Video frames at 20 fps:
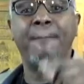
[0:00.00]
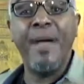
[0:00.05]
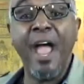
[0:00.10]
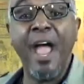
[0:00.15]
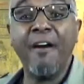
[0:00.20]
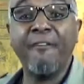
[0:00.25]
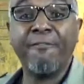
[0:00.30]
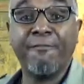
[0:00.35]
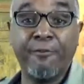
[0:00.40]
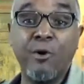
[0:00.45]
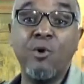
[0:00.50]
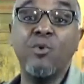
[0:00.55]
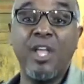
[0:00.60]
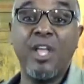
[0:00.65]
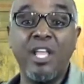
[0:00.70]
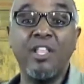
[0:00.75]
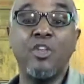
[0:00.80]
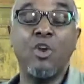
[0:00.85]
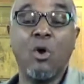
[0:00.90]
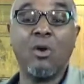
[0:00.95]
Bear fruit
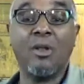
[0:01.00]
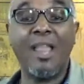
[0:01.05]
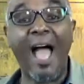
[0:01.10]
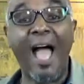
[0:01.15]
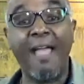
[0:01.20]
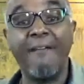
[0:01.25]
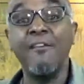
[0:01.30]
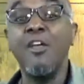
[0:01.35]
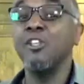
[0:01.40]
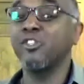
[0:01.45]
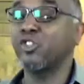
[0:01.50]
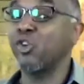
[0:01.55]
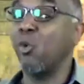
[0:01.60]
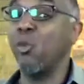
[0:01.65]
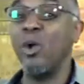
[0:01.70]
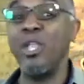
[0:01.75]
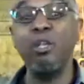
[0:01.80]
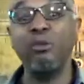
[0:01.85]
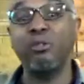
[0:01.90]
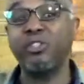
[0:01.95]
in your life. So
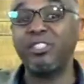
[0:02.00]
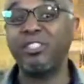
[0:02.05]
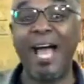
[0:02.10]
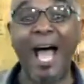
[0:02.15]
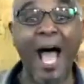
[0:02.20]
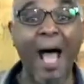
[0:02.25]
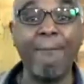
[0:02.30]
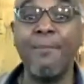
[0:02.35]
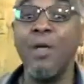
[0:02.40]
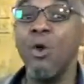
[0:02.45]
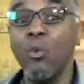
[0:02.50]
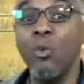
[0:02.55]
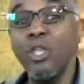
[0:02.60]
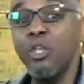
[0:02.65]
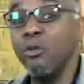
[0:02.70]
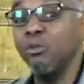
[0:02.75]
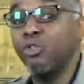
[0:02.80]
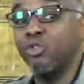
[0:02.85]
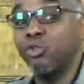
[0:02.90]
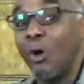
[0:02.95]
when you stop,
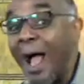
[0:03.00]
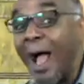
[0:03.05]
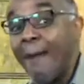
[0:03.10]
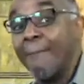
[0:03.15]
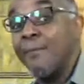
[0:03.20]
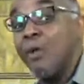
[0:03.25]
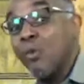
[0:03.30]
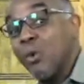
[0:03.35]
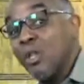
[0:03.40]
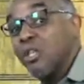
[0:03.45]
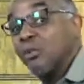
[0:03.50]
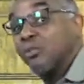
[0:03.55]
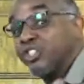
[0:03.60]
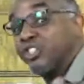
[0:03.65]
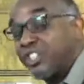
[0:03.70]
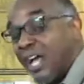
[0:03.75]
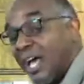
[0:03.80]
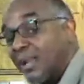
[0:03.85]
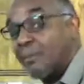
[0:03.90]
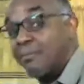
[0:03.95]
when you drop, when you
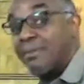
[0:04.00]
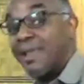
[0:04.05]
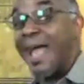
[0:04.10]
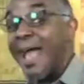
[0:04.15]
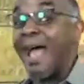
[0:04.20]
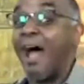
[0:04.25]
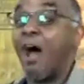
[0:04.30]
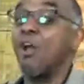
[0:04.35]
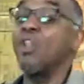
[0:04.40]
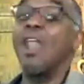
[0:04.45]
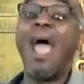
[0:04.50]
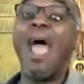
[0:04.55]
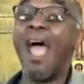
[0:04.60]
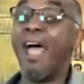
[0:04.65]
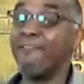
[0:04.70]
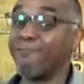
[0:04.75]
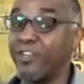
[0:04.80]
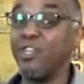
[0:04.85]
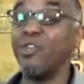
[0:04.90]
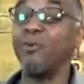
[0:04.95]
shut them down,
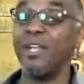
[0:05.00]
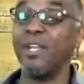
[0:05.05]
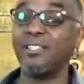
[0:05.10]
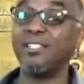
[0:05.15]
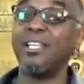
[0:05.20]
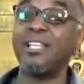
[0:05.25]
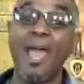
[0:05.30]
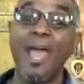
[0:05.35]
after you get to